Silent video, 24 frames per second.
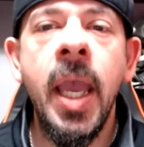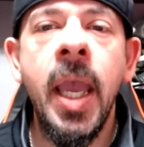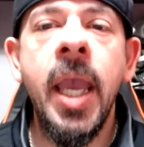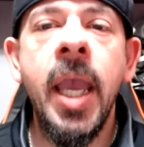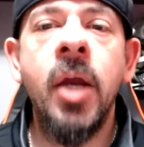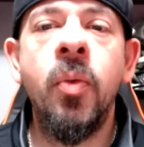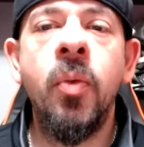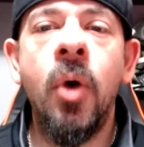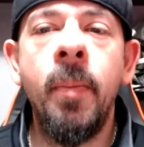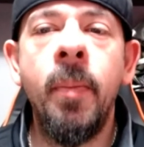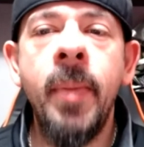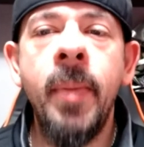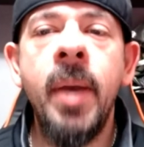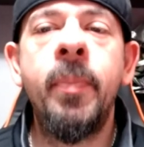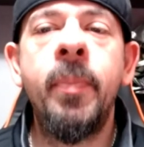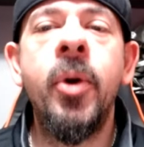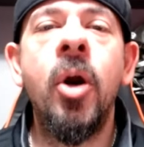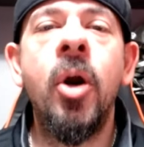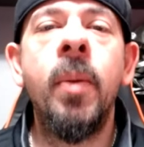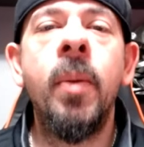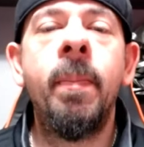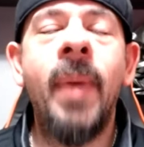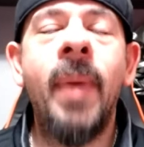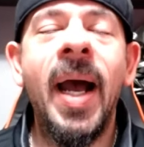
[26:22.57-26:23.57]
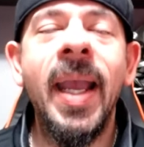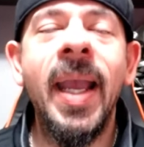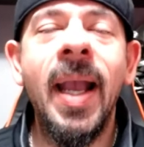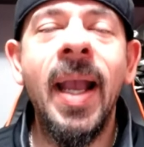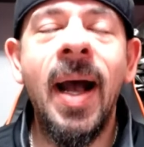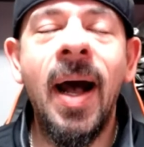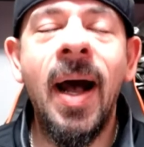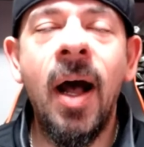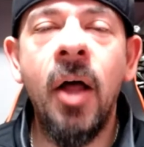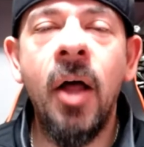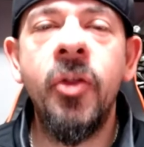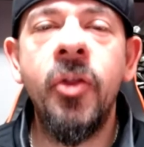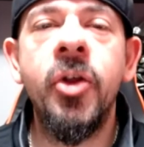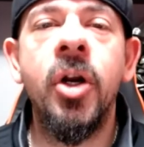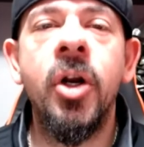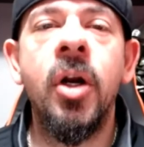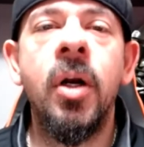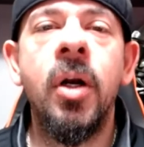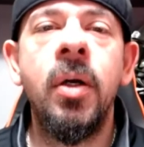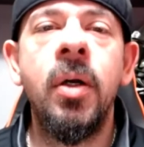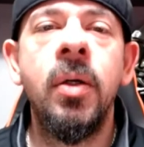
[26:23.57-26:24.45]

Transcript: remember my other